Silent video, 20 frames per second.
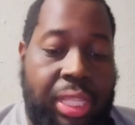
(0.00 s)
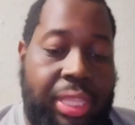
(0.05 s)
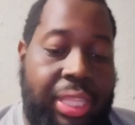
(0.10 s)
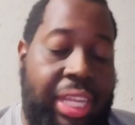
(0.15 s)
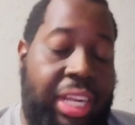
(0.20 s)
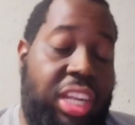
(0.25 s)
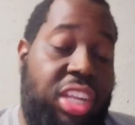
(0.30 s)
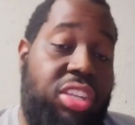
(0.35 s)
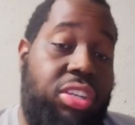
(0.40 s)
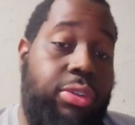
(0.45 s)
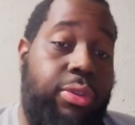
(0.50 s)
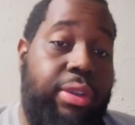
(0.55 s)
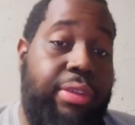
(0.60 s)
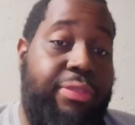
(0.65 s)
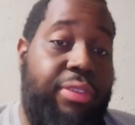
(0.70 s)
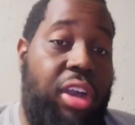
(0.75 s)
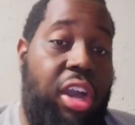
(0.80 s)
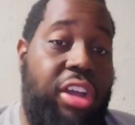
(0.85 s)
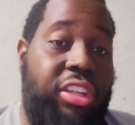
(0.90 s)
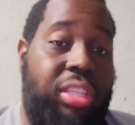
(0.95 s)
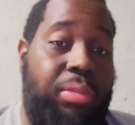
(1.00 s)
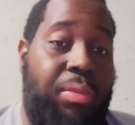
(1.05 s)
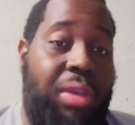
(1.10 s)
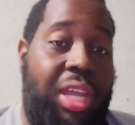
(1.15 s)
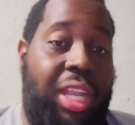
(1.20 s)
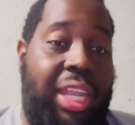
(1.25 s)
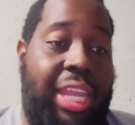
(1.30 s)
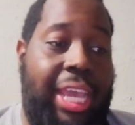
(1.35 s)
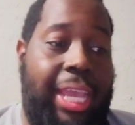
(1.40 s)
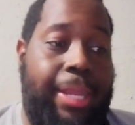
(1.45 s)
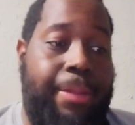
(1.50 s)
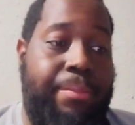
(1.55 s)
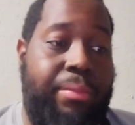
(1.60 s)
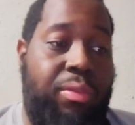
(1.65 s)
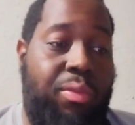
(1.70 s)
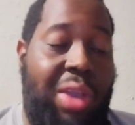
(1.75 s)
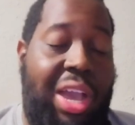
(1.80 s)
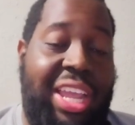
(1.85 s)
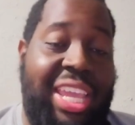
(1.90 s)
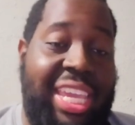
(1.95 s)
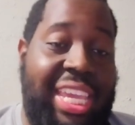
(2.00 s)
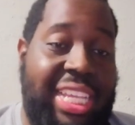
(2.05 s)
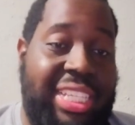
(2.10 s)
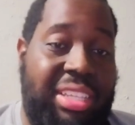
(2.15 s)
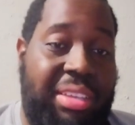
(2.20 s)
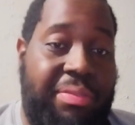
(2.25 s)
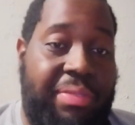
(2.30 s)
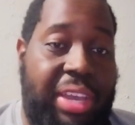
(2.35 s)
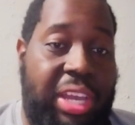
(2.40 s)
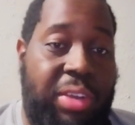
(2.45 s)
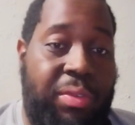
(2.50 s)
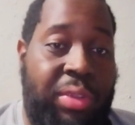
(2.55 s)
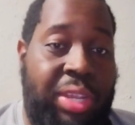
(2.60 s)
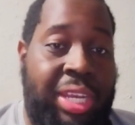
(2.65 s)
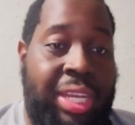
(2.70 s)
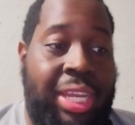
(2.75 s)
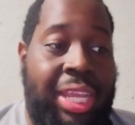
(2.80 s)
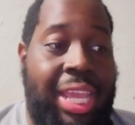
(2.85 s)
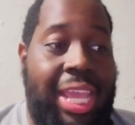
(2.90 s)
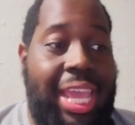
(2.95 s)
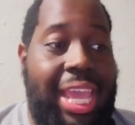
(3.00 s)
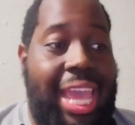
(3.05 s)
Then to do it for Arthur Marlette, while he is a veteran,